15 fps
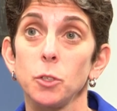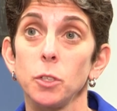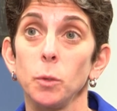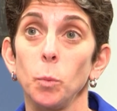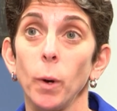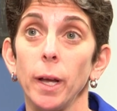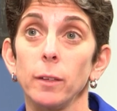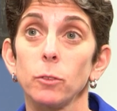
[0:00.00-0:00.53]

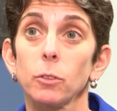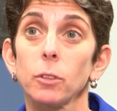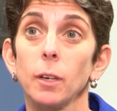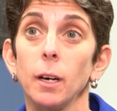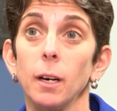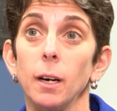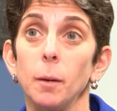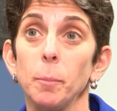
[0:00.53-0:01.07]
she went
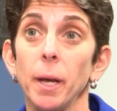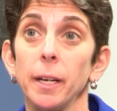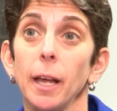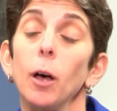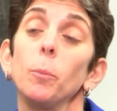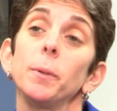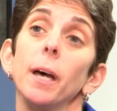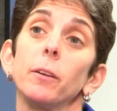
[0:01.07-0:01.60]
and
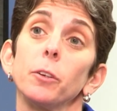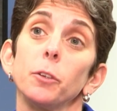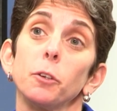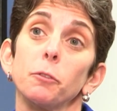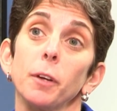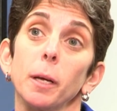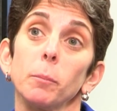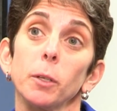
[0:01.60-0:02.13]
helped out in
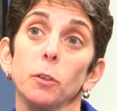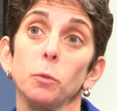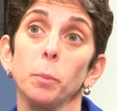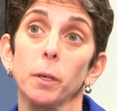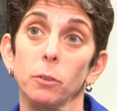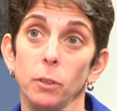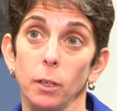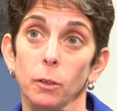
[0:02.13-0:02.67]
her family's
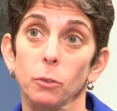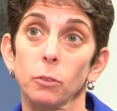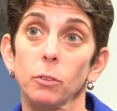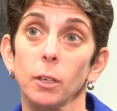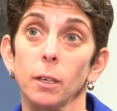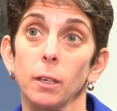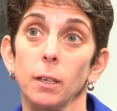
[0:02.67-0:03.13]
business.